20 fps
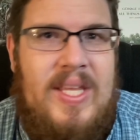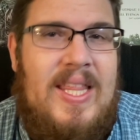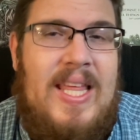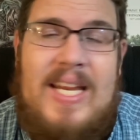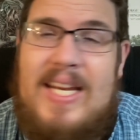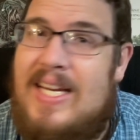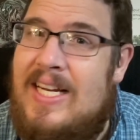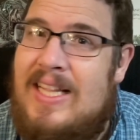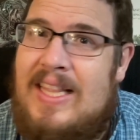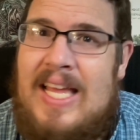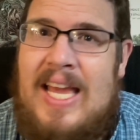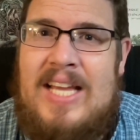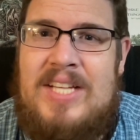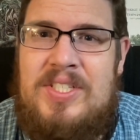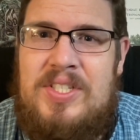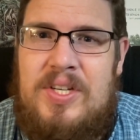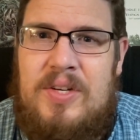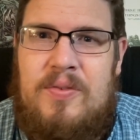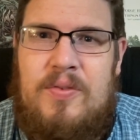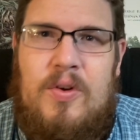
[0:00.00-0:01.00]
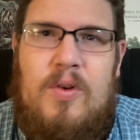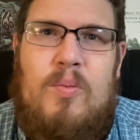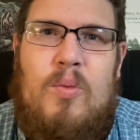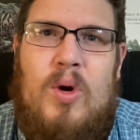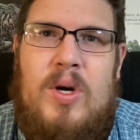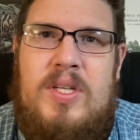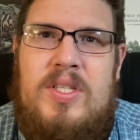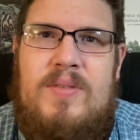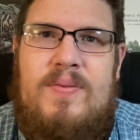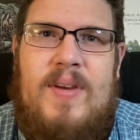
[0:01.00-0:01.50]
They did it last year for
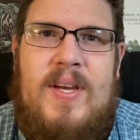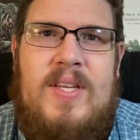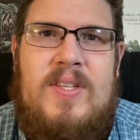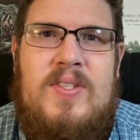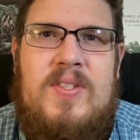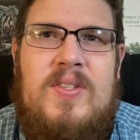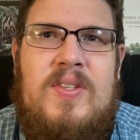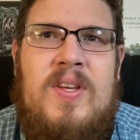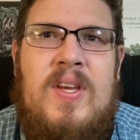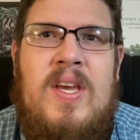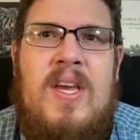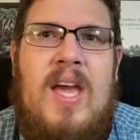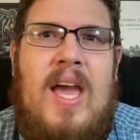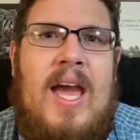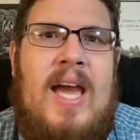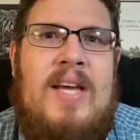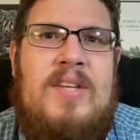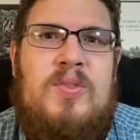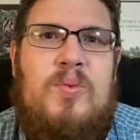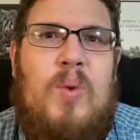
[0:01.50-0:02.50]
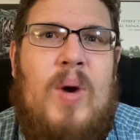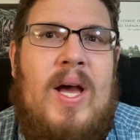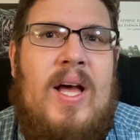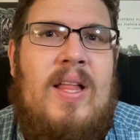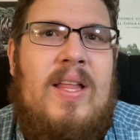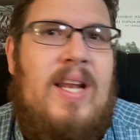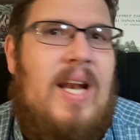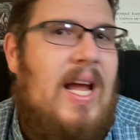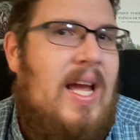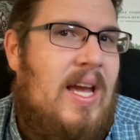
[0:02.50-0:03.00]
Morsefest as
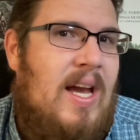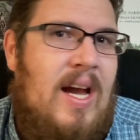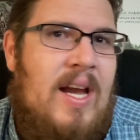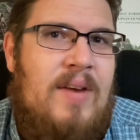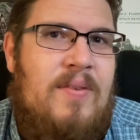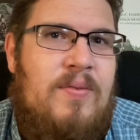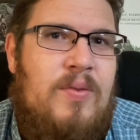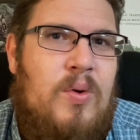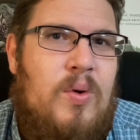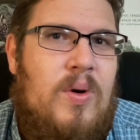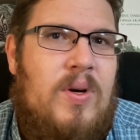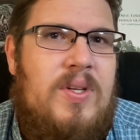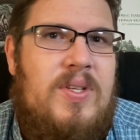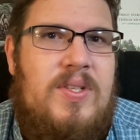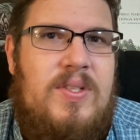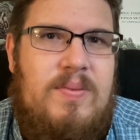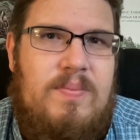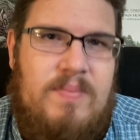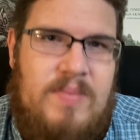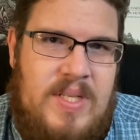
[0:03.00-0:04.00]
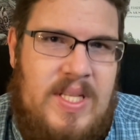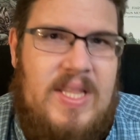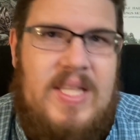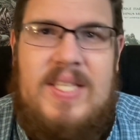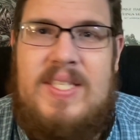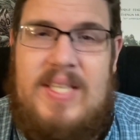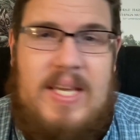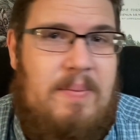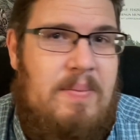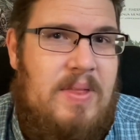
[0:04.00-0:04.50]
well, and I of course did the
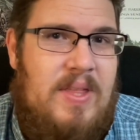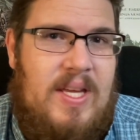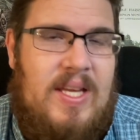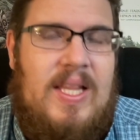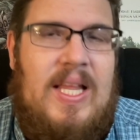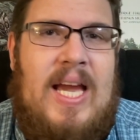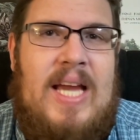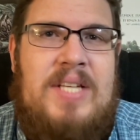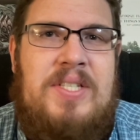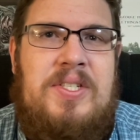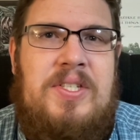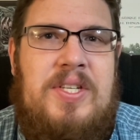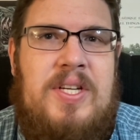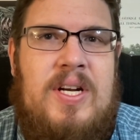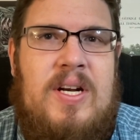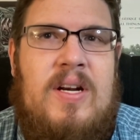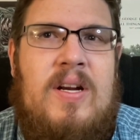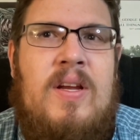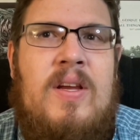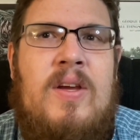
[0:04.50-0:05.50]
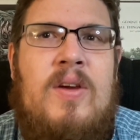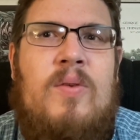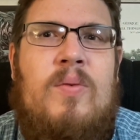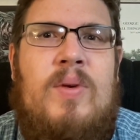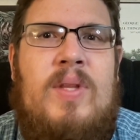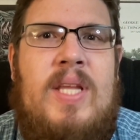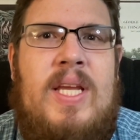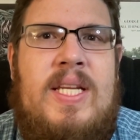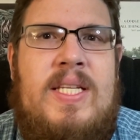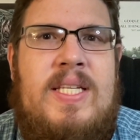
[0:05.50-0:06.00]
same thing last year
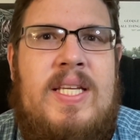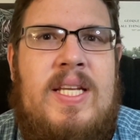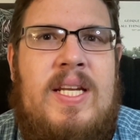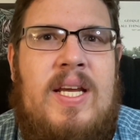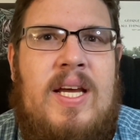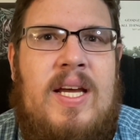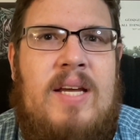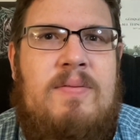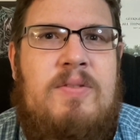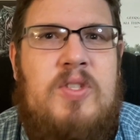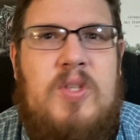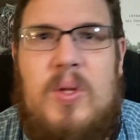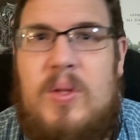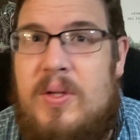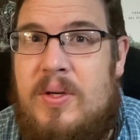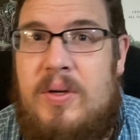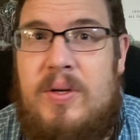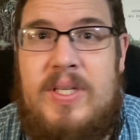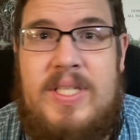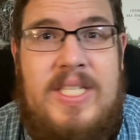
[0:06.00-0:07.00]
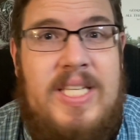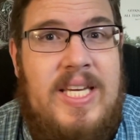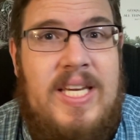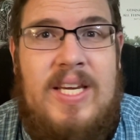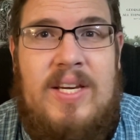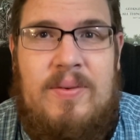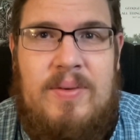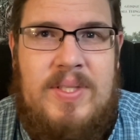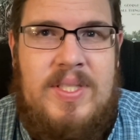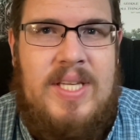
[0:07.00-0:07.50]
when they did Sola
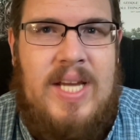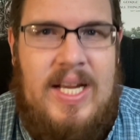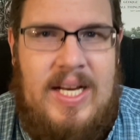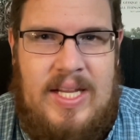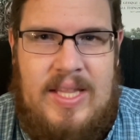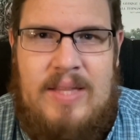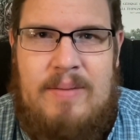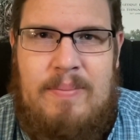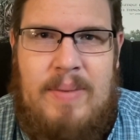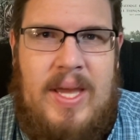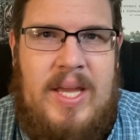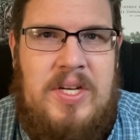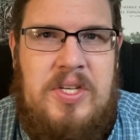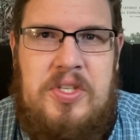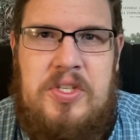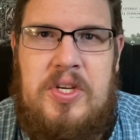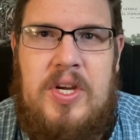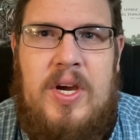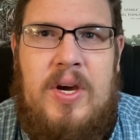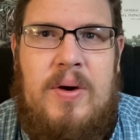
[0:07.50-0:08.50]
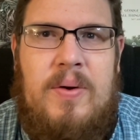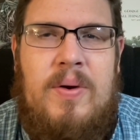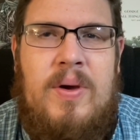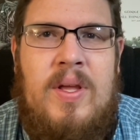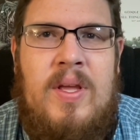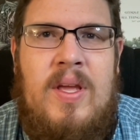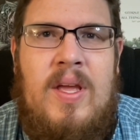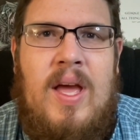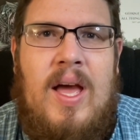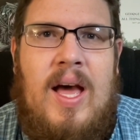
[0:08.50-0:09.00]
Gratia was kind of the main show,
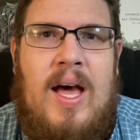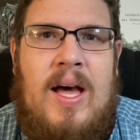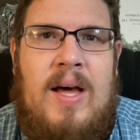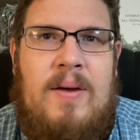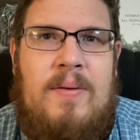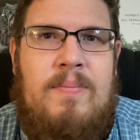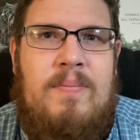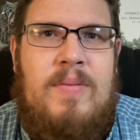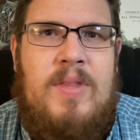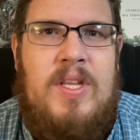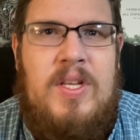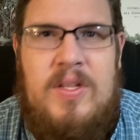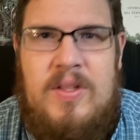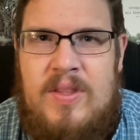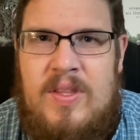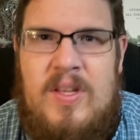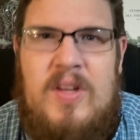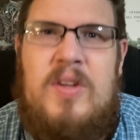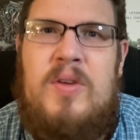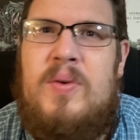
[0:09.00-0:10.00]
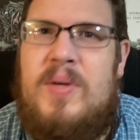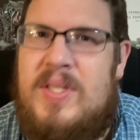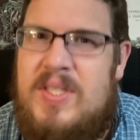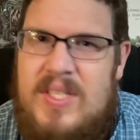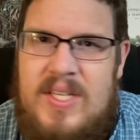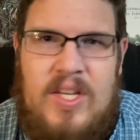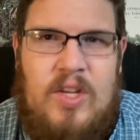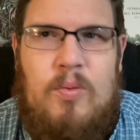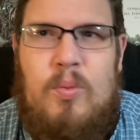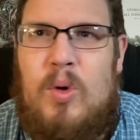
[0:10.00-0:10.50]
the newest
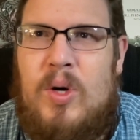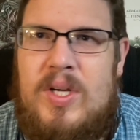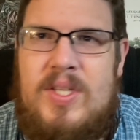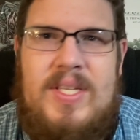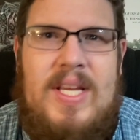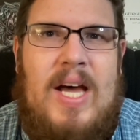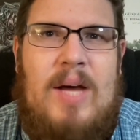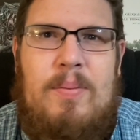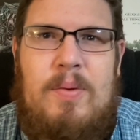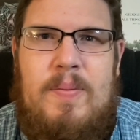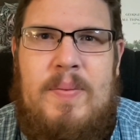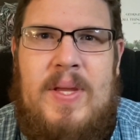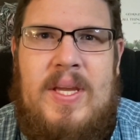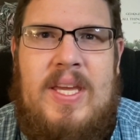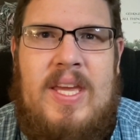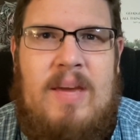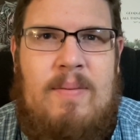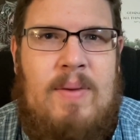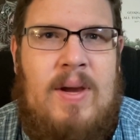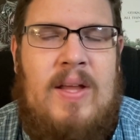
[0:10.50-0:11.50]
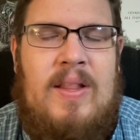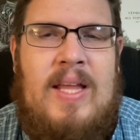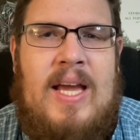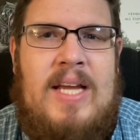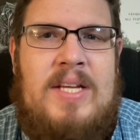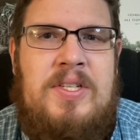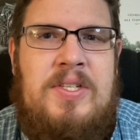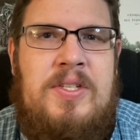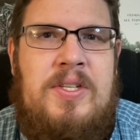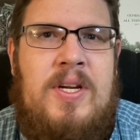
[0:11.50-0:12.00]
Neal Morse album that came out
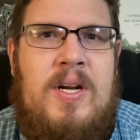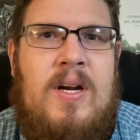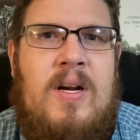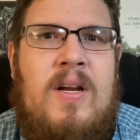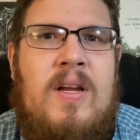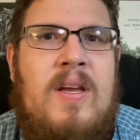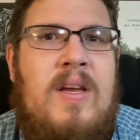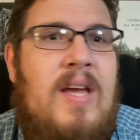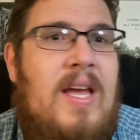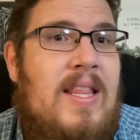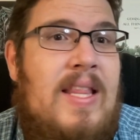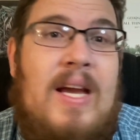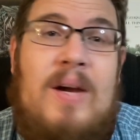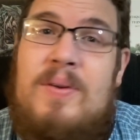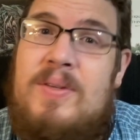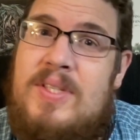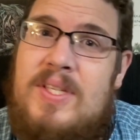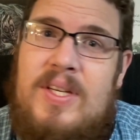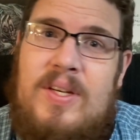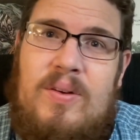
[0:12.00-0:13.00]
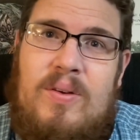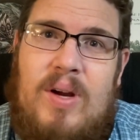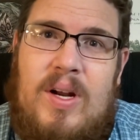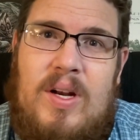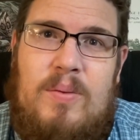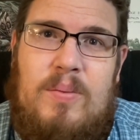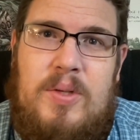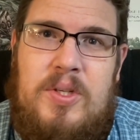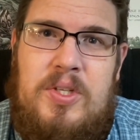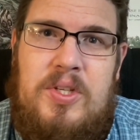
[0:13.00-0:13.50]
last year. And that was an
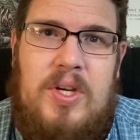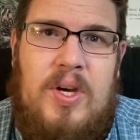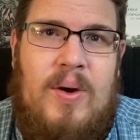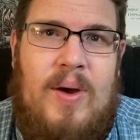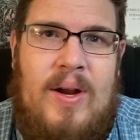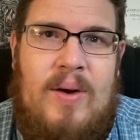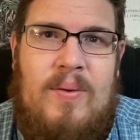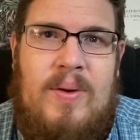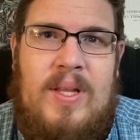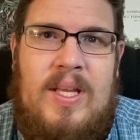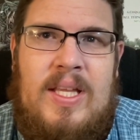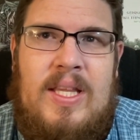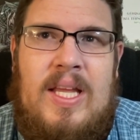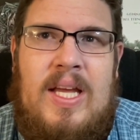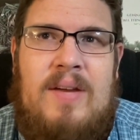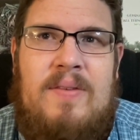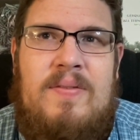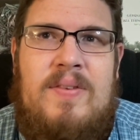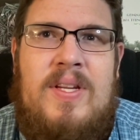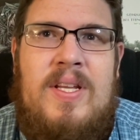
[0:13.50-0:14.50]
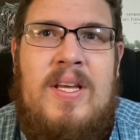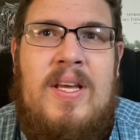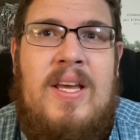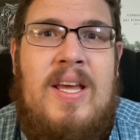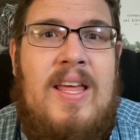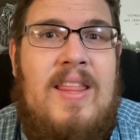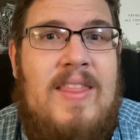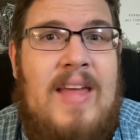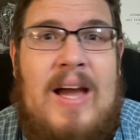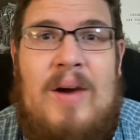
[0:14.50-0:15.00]
incredible show. I really loved
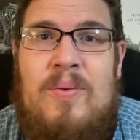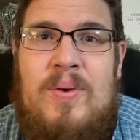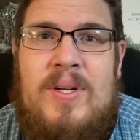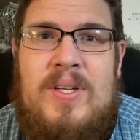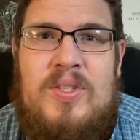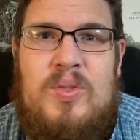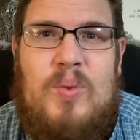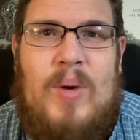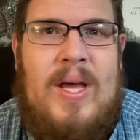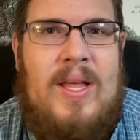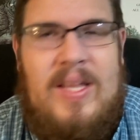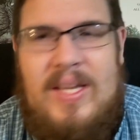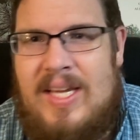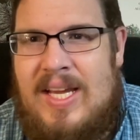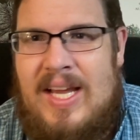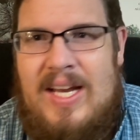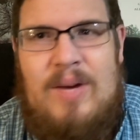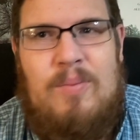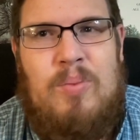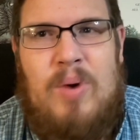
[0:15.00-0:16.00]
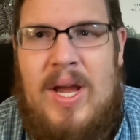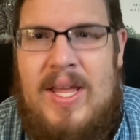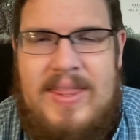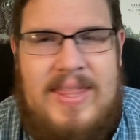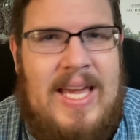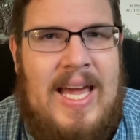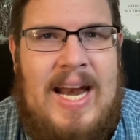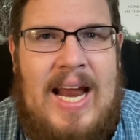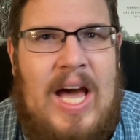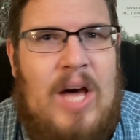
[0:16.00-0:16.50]
that one as well. It kind of brought
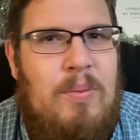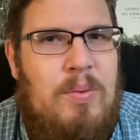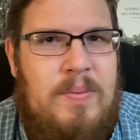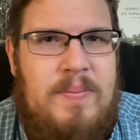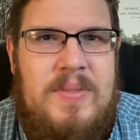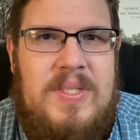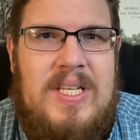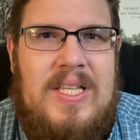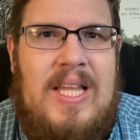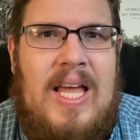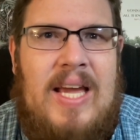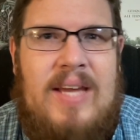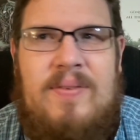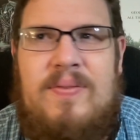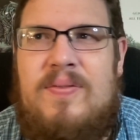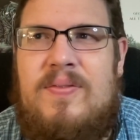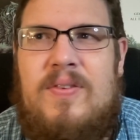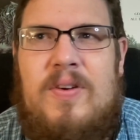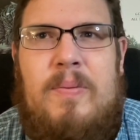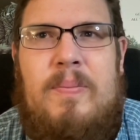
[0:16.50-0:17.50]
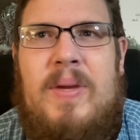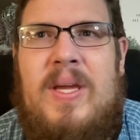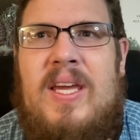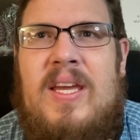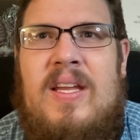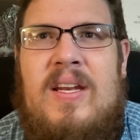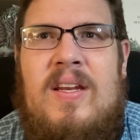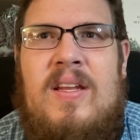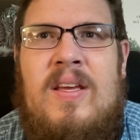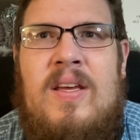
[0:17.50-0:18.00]
that album to life for me
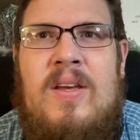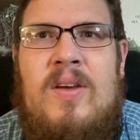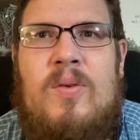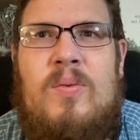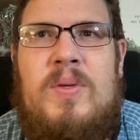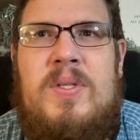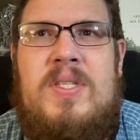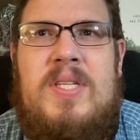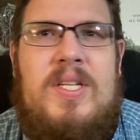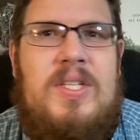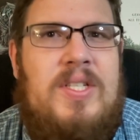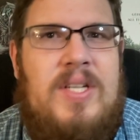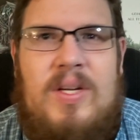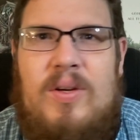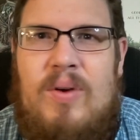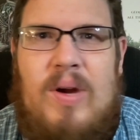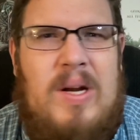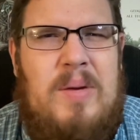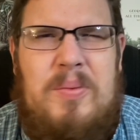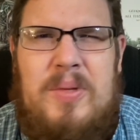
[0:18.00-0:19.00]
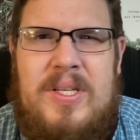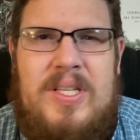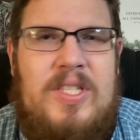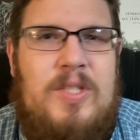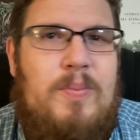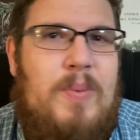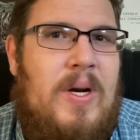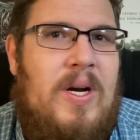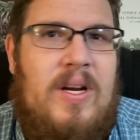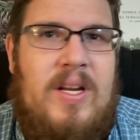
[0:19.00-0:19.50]
and was such an incredible
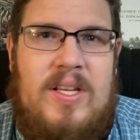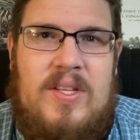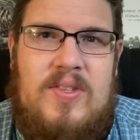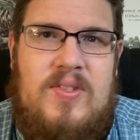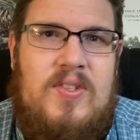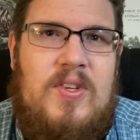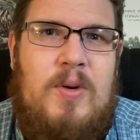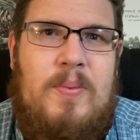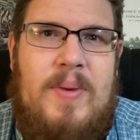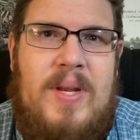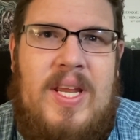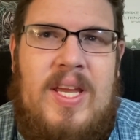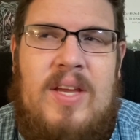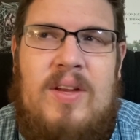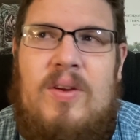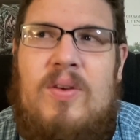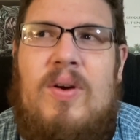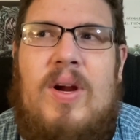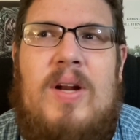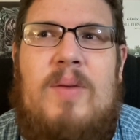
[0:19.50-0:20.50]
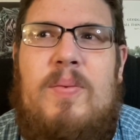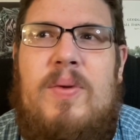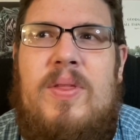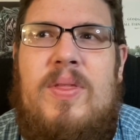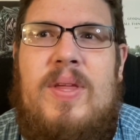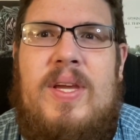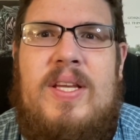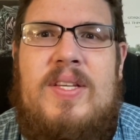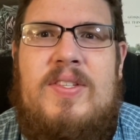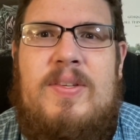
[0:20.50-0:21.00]
experience. So many incredible
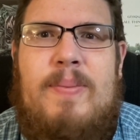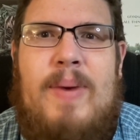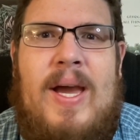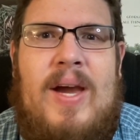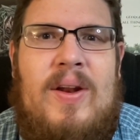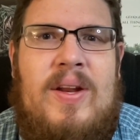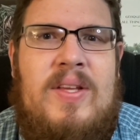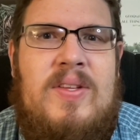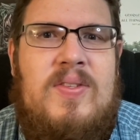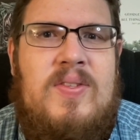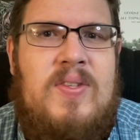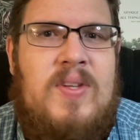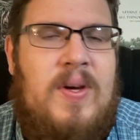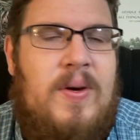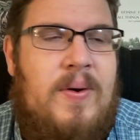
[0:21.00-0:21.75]
things about it.